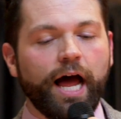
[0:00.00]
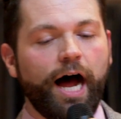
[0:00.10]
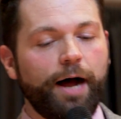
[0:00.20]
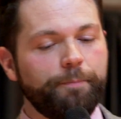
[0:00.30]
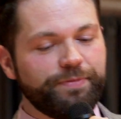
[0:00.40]

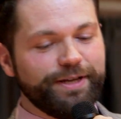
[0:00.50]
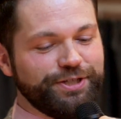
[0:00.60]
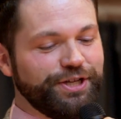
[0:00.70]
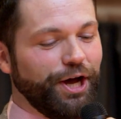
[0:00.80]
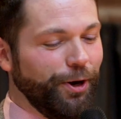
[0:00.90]
Um,
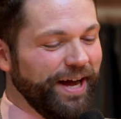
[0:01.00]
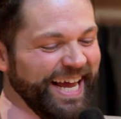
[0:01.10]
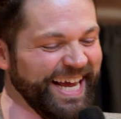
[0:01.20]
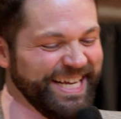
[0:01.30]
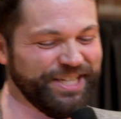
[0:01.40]
so,
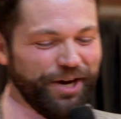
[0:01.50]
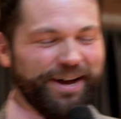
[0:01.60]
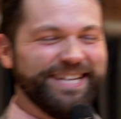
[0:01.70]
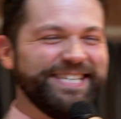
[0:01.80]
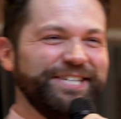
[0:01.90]
so
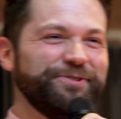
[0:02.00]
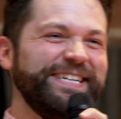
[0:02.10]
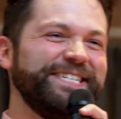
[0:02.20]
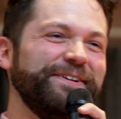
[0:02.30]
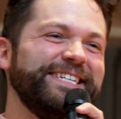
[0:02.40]
it's a
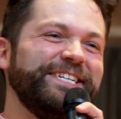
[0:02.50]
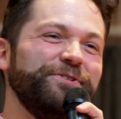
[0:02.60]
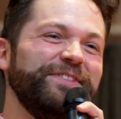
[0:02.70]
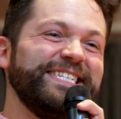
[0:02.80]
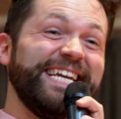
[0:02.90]
treat to get to
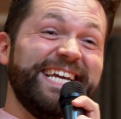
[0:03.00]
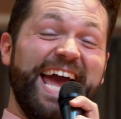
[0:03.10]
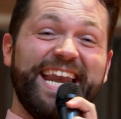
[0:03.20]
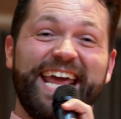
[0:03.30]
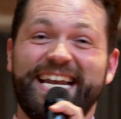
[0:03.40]
do this
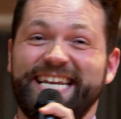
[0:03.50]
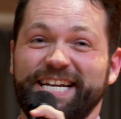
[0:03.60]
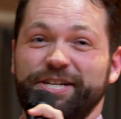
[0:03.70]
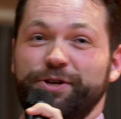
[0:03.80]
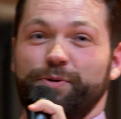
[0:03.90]
again and to
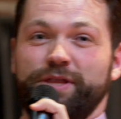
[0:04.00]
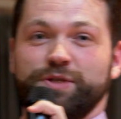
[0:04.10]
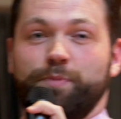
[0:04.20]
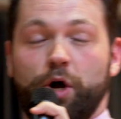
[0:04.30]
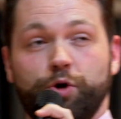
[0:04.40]
get to do it with a
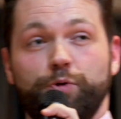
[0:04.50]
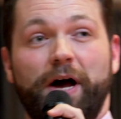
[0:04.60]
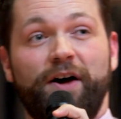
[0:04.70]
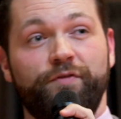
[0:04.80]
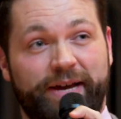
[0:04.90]
small group
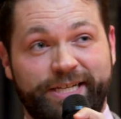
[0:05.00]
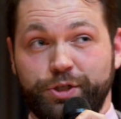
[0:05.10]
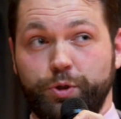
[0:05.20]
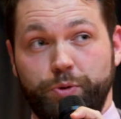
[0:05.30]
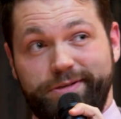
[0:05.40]
of my
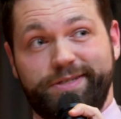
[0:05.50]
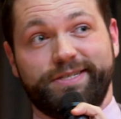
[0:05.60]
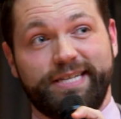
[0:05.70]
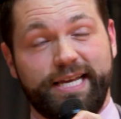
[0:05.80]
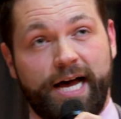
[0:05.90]
students.